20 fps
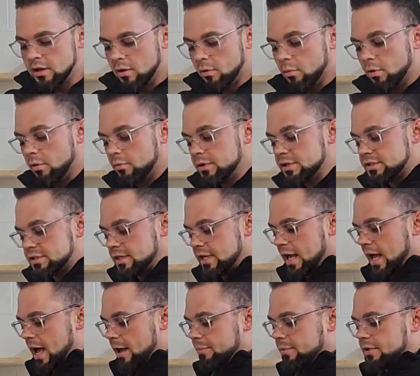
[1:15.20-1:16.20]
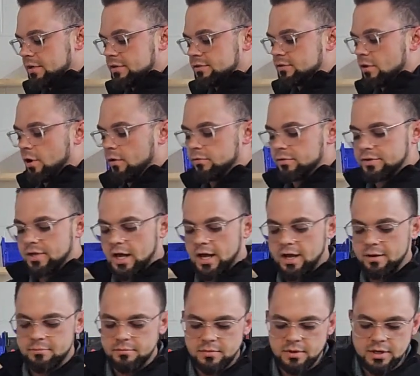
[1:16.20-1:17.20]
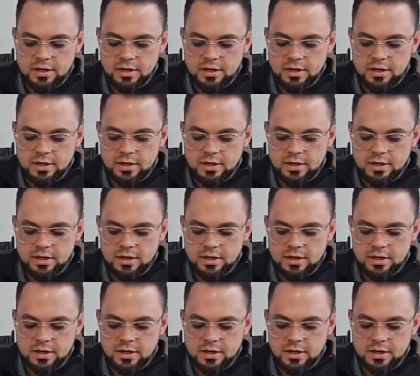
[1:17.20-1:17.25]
What we see happen is over time,